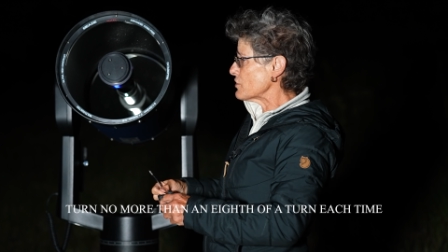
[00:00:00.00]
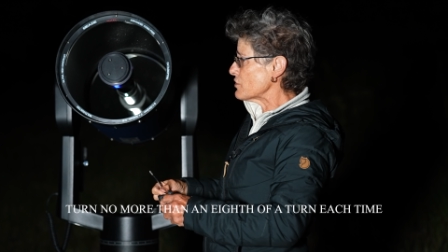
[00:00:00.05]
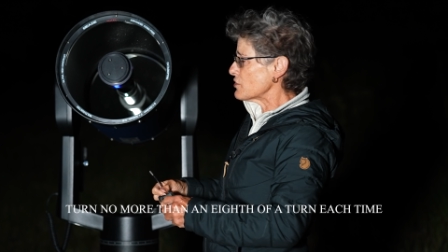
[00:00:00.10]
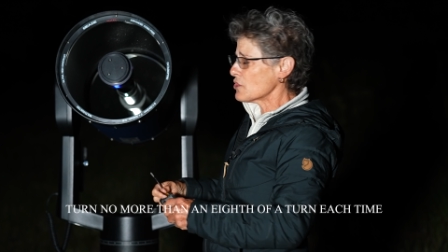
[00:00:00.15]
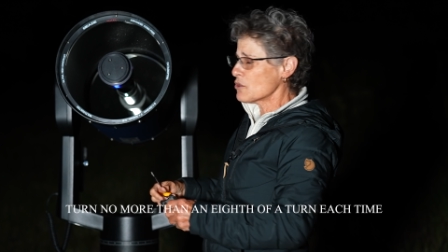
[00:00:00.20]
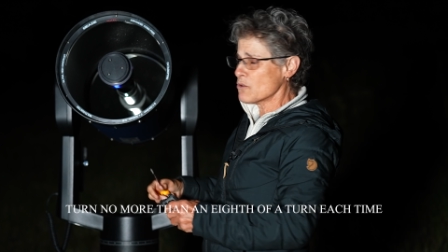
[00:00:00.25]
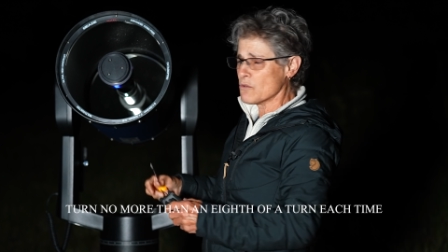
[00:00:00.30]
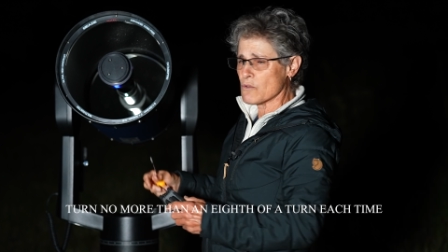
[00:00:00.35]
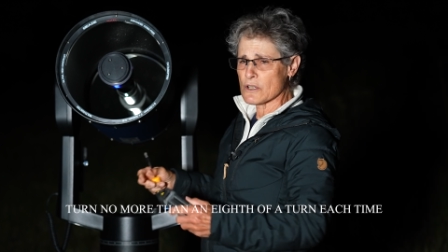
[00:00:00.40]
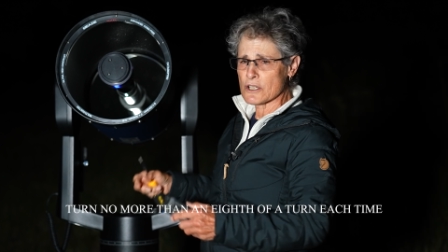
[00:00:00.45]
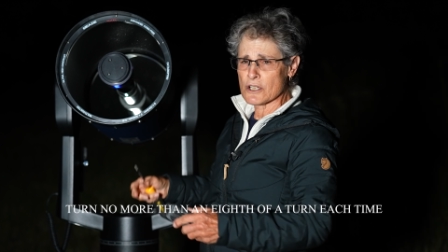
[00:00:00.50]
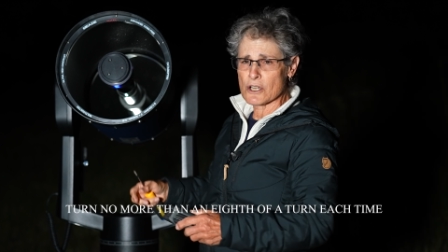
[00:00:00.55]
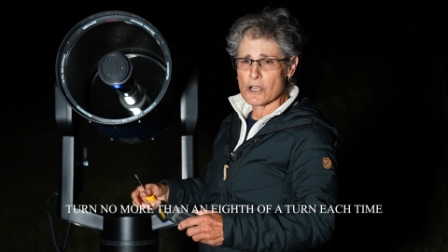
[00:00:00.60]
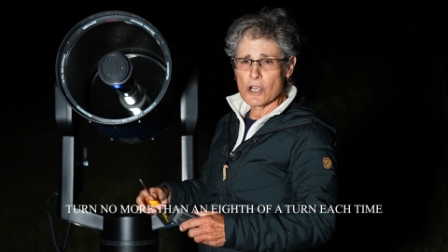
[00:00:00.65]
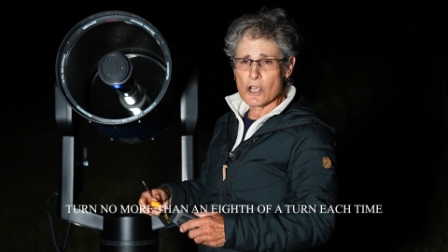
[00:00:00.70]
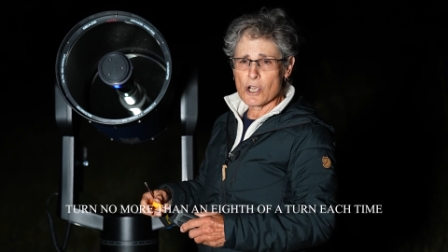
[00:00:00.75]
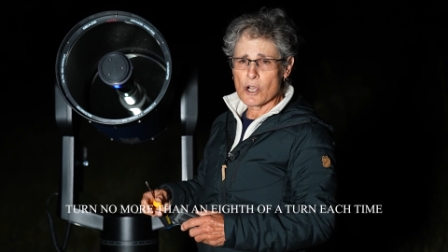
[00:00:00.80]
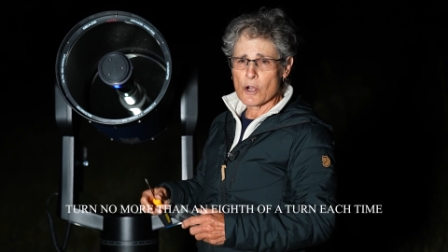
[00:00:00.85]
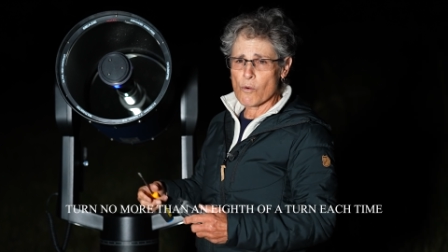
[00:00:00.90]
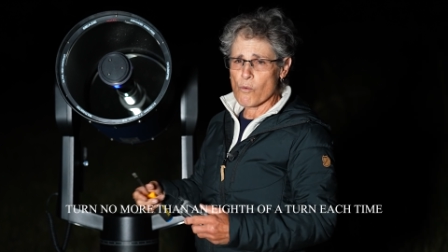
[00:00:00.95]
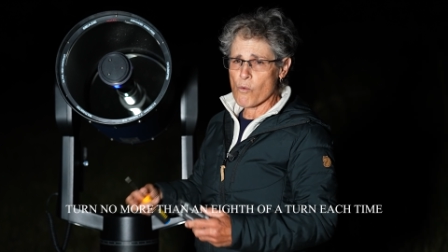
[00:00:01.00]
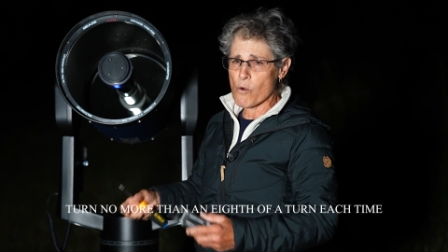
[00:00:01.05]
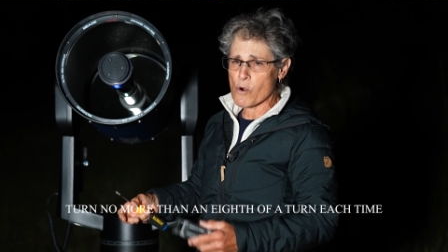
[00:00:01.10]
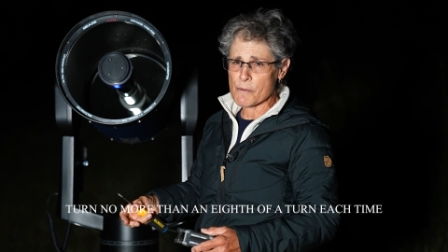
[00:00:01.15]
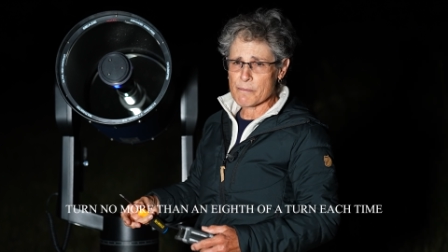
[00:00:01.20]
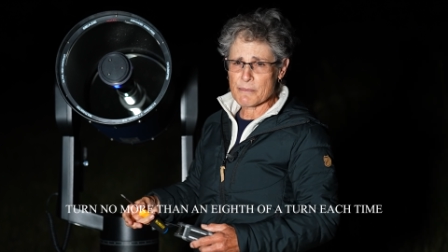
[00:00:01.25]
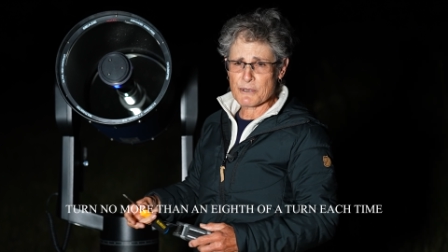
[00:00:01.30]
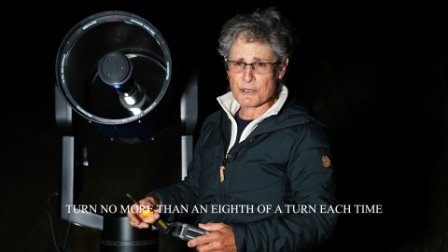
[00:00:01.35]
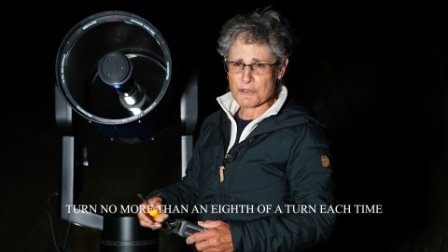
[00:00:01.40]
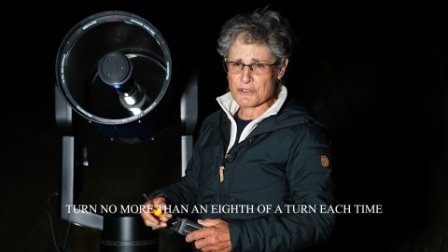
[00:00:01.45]
You don't want to
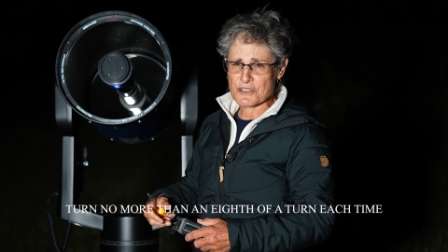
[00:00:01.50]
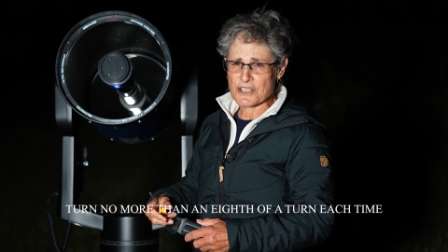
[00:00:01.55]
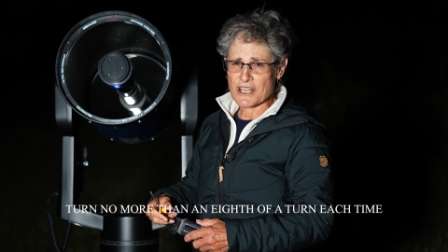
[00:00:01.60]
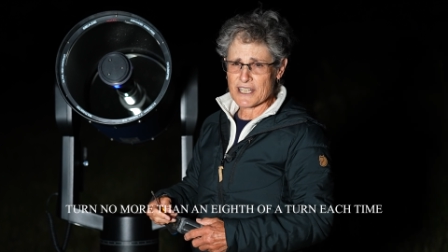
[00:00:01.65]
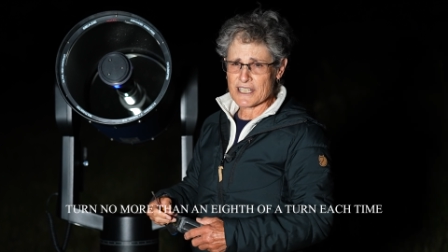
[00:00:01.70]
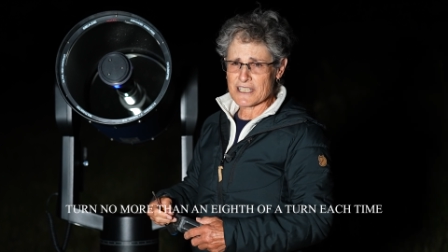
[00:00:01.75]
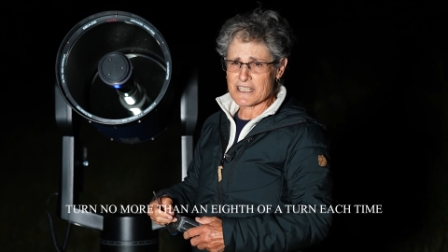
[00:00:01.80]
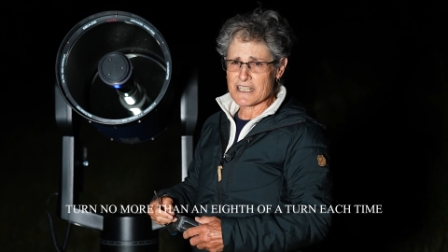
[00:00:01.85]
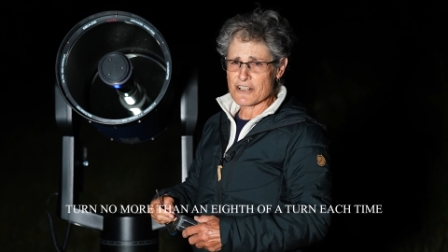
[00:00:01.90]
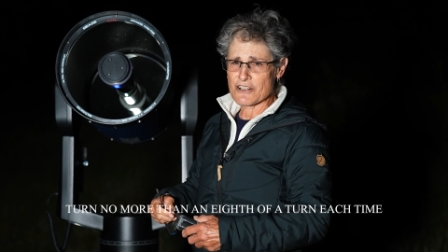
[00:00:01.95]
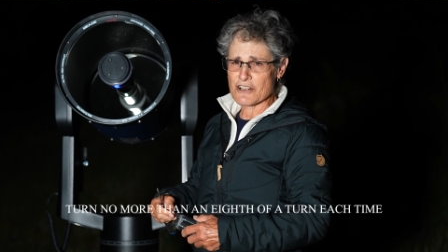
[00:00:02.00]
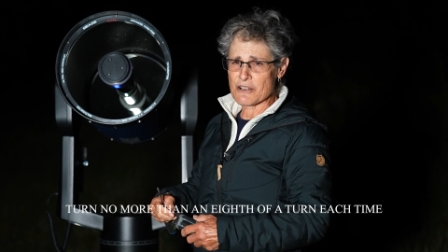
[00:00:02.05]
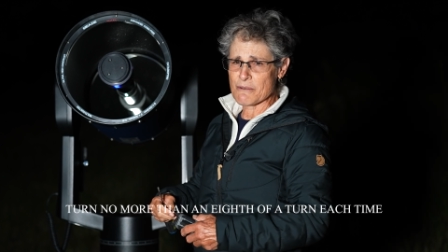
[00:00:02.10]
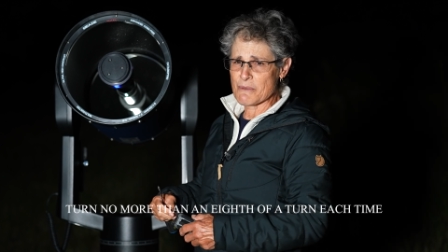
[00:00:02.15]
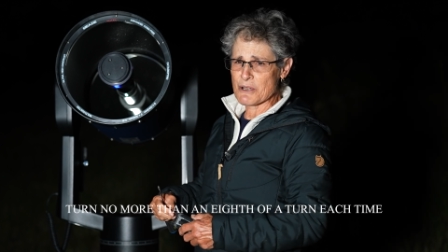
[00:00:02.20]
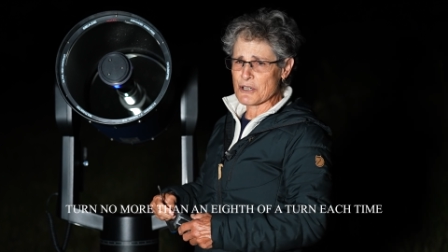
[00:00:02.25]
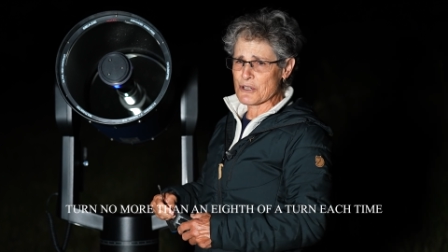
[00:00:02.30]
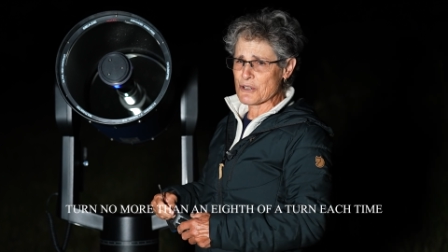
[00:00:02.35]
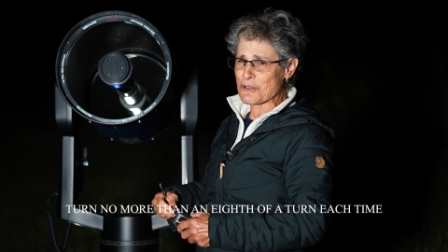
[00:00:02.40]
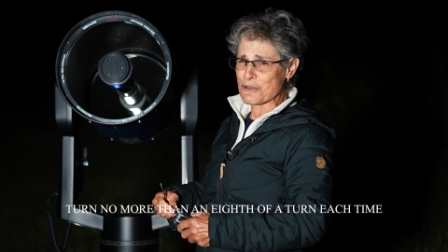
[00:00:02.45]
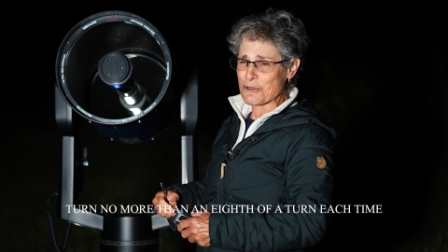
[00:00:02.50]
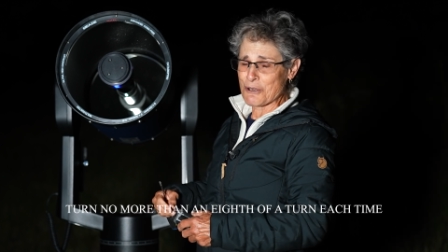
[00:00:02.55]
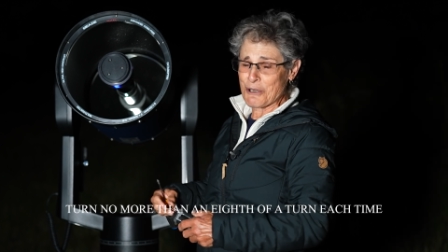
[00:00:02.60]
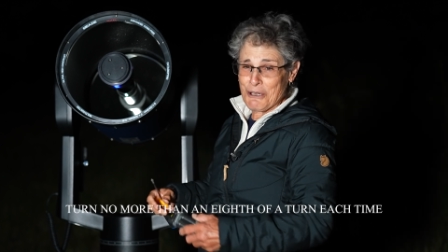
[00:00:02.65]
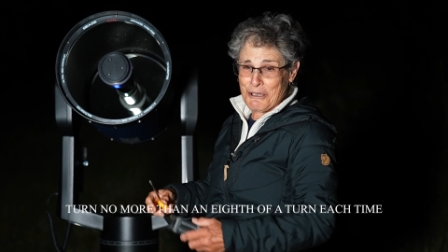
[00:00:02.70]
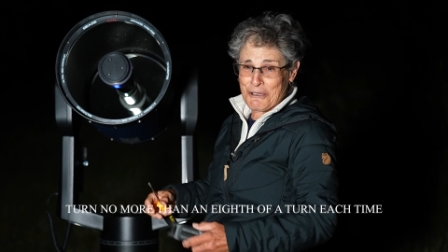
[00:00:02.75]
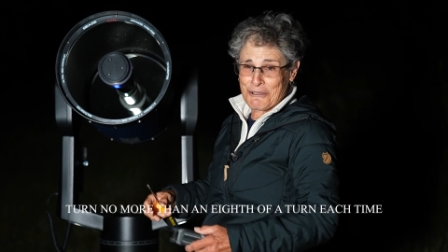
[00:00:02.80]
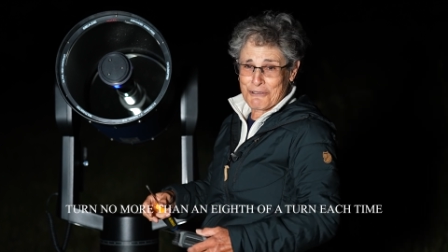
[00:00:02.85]
warp your secondary mirror,